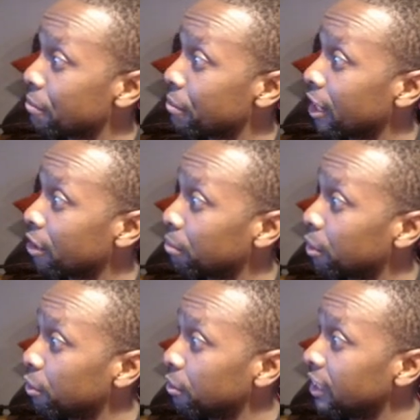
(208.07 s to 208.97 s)
Battle
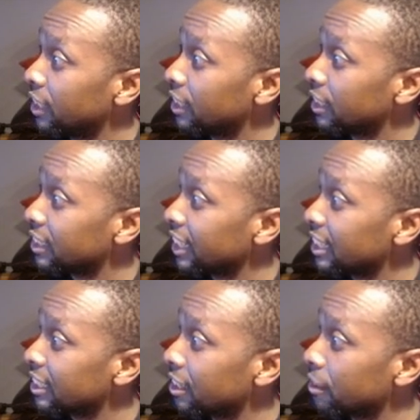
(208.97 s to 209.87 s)
mode
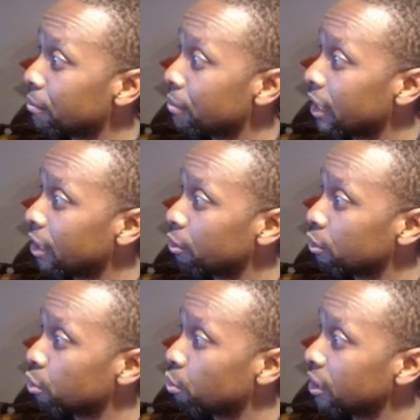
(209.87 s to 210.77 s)
takes about
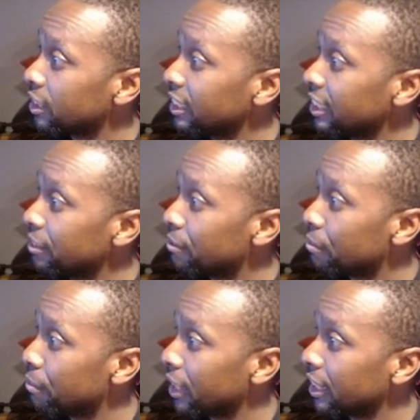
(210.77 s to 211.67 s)
20
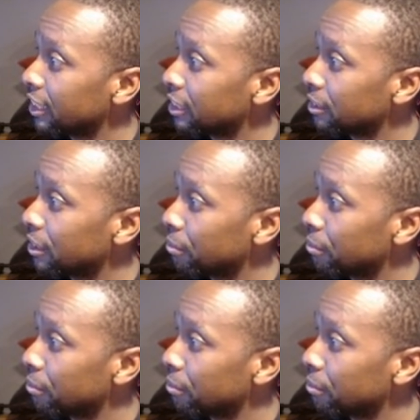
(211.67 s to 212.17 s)
minutes,